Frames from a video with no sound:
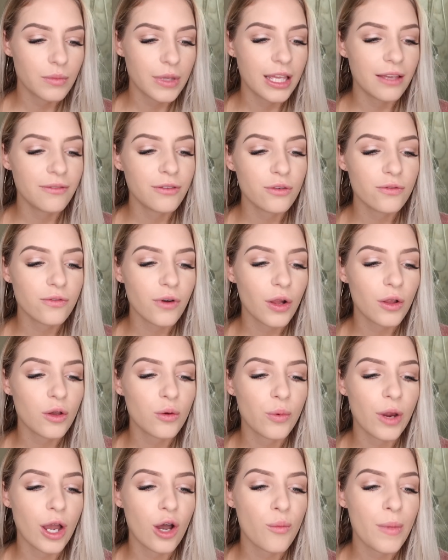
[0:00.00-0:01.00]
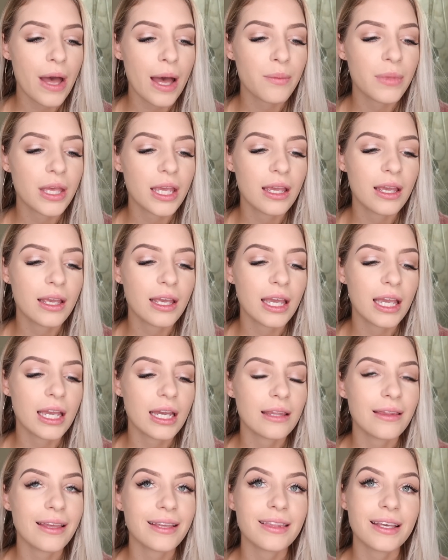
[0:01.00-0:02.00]
If you follow brow mapping
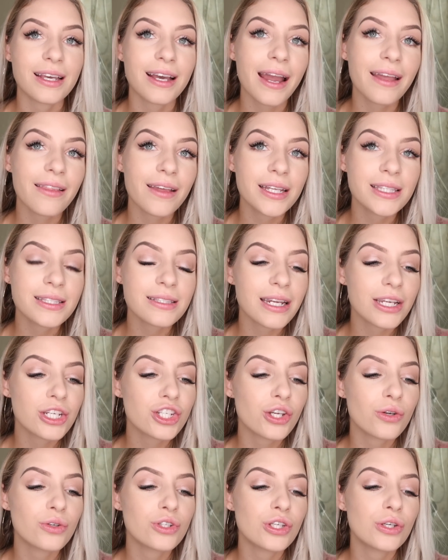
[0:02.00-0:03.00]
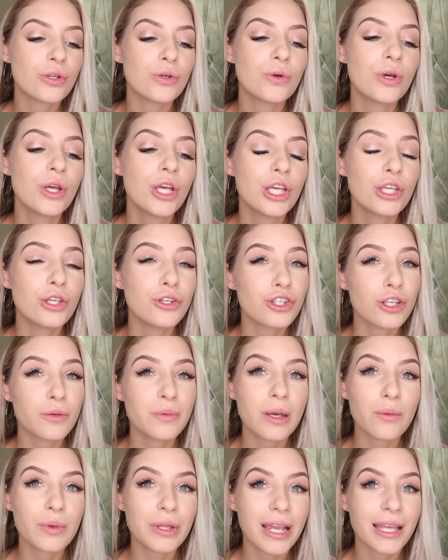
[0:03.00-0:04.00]
and like the guidelines that I showed you, you should
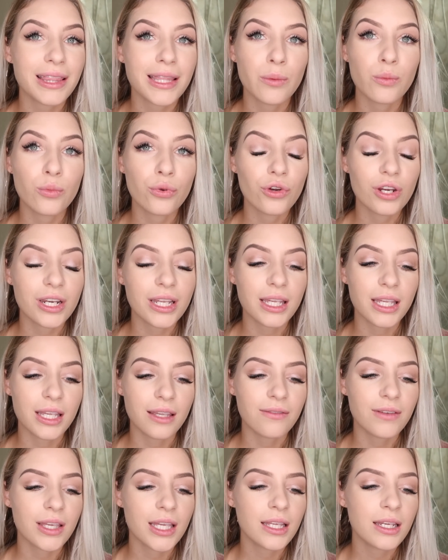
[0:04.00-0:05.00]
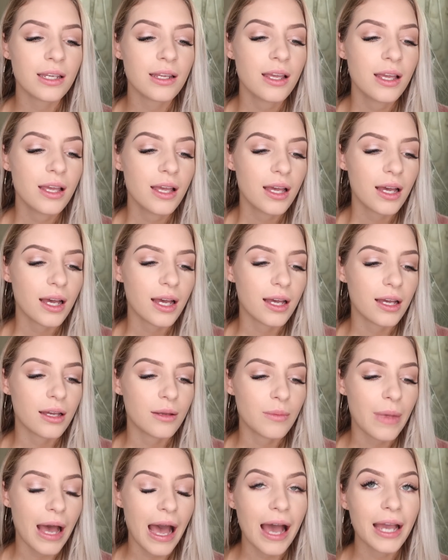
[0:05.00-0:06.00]
be able to get them pretty even.
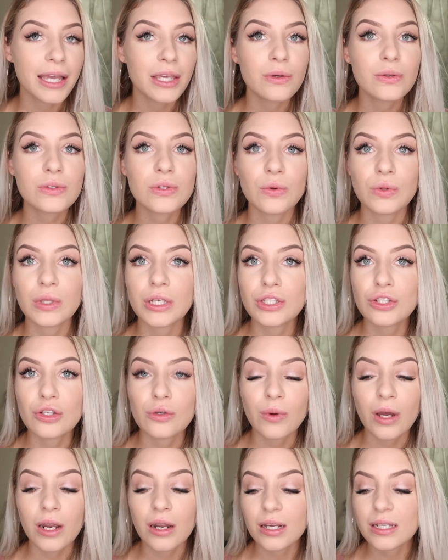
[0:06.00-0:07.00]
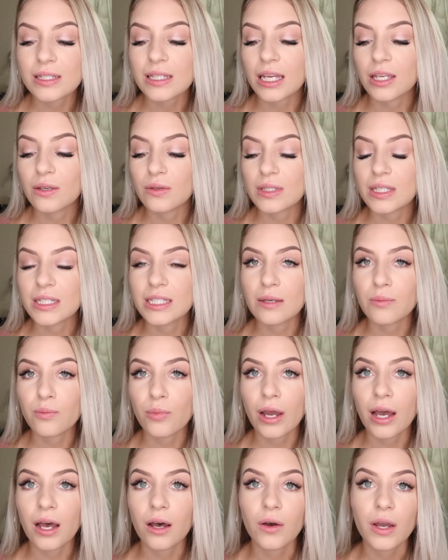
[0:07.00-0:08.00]
I use only two products. I use the dip
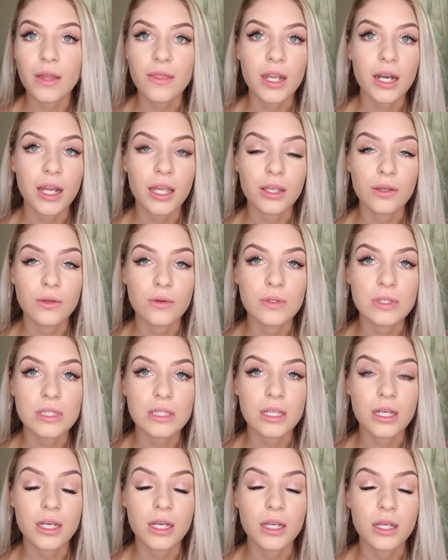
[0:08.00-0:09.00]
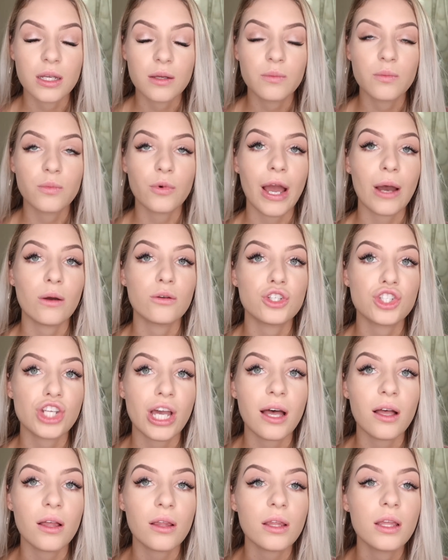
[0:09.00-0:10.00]
brow and then I use the brow
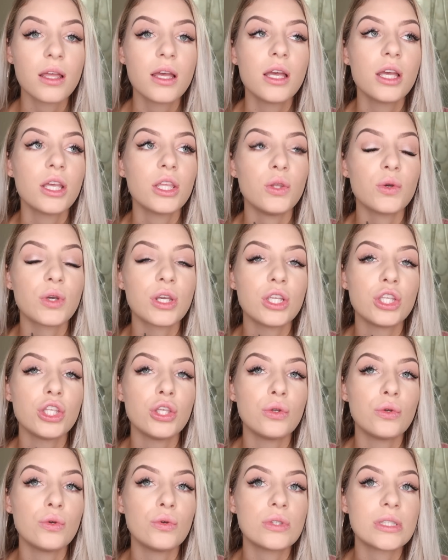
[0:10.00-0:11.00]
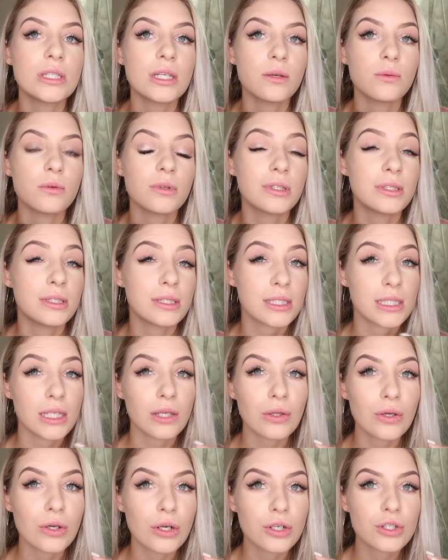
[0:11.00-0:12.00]
gel. You can use
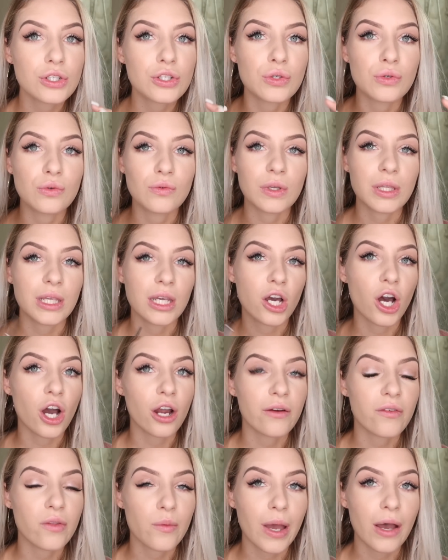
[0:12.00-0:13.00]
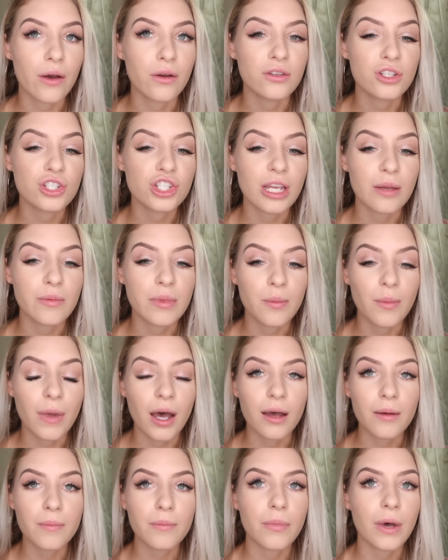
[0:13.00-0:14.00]
concealer to really carve them out and shape them
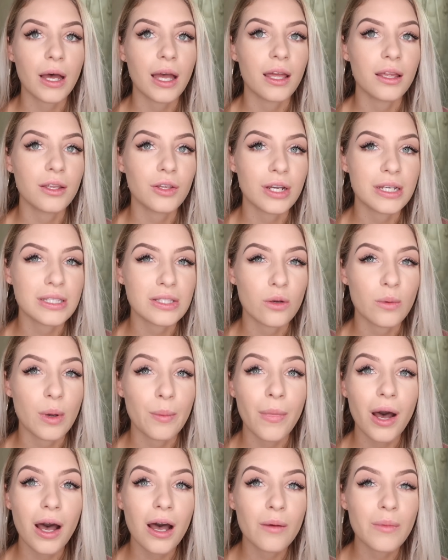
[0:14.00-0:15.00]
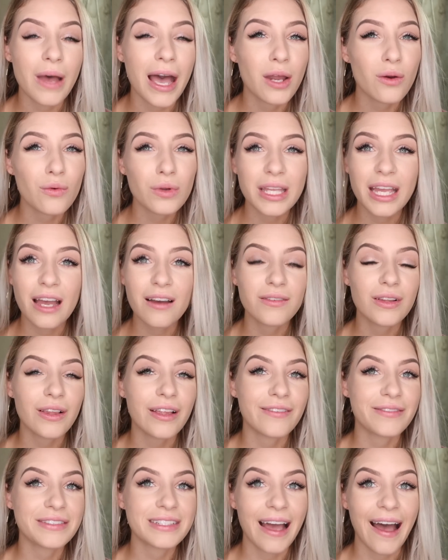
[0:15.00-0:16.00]
up, but you guys know I'm a mom. I don't really have a
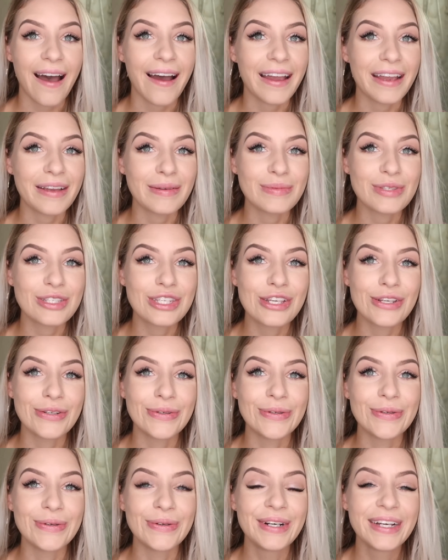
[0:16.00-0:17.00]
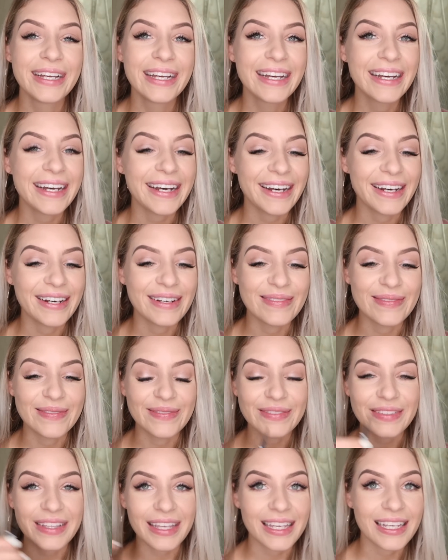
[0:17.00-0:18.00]
lot of time to
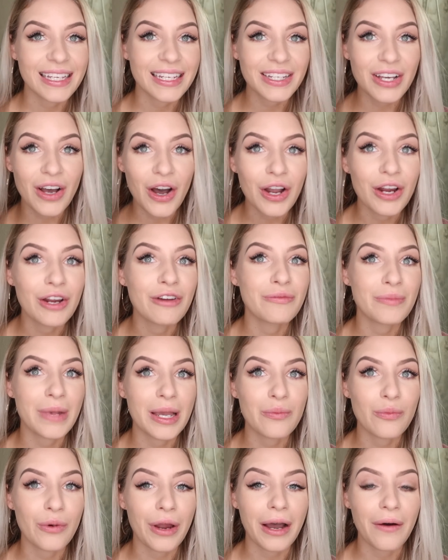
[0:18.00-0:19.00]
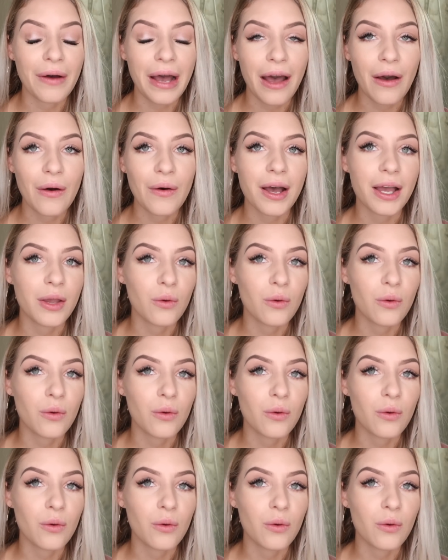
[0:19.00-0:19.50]
like carve my brow out.